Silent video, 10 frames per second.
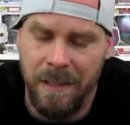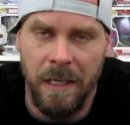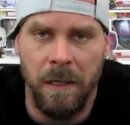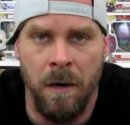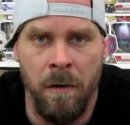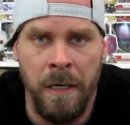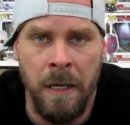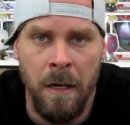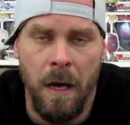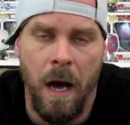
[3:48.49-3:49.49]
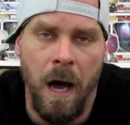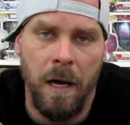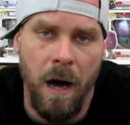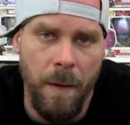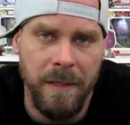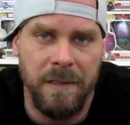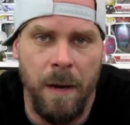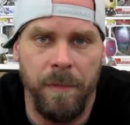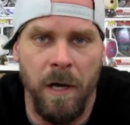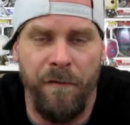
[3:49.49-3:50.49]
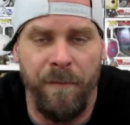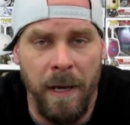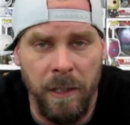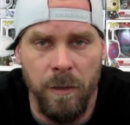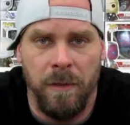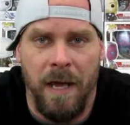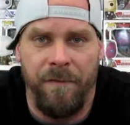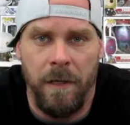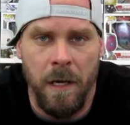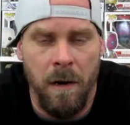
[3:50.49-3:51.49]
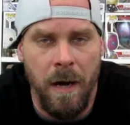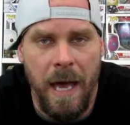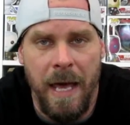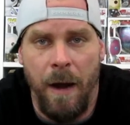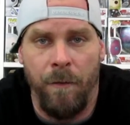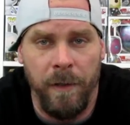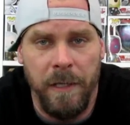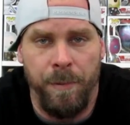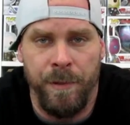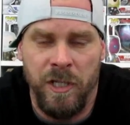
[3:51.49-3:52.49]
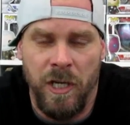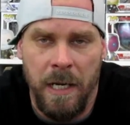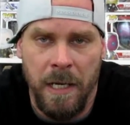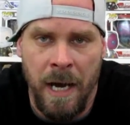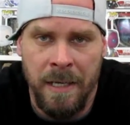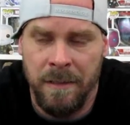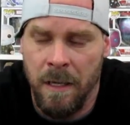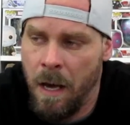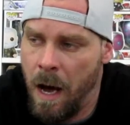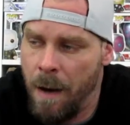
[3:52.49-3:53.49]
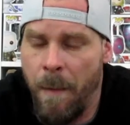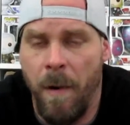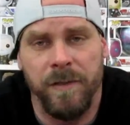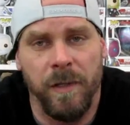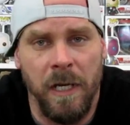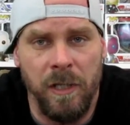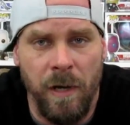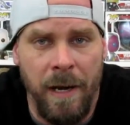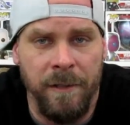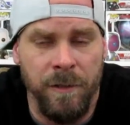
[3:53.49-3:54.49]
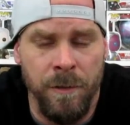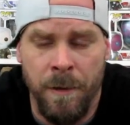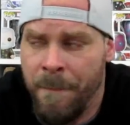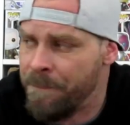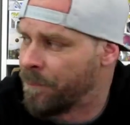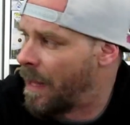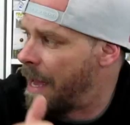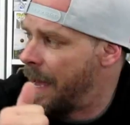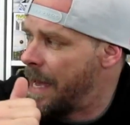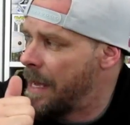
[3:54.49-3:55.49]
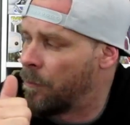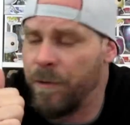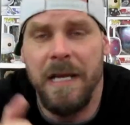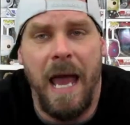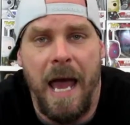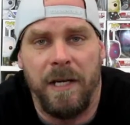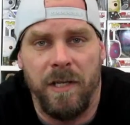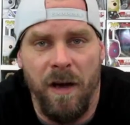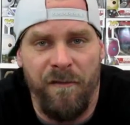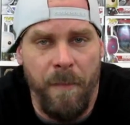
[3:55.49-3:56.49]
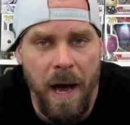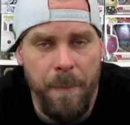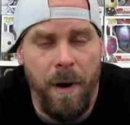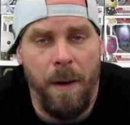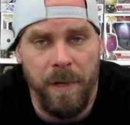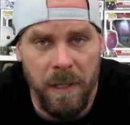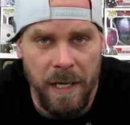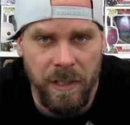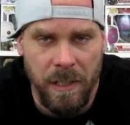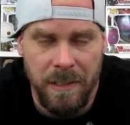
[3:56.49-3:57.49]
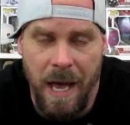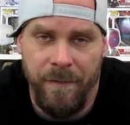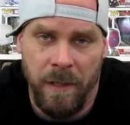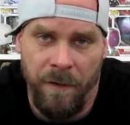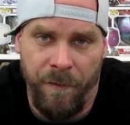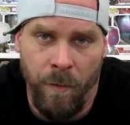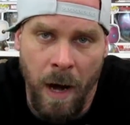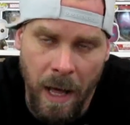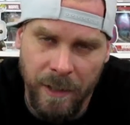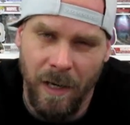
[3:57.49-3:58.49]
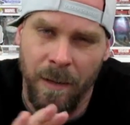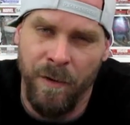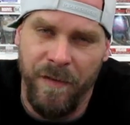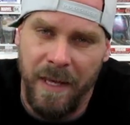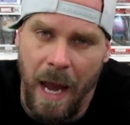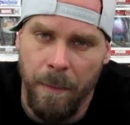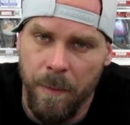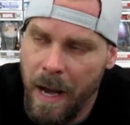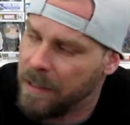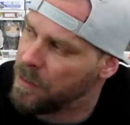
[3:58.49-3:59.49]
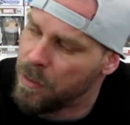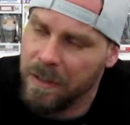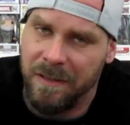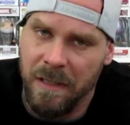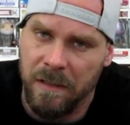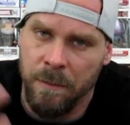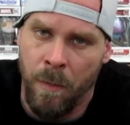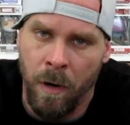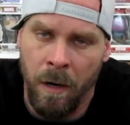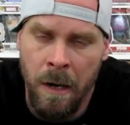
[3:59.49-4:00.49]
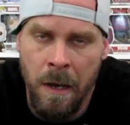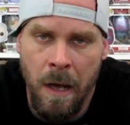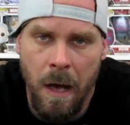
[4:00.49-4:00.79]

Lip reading: let's get it going. Comments down below for my Q&A video, and I really appreciate it, guys. I'm also gonna try to do a rehash of my pop collection, because I haven't done it for a while. I tried to move the camera back so you could see some more.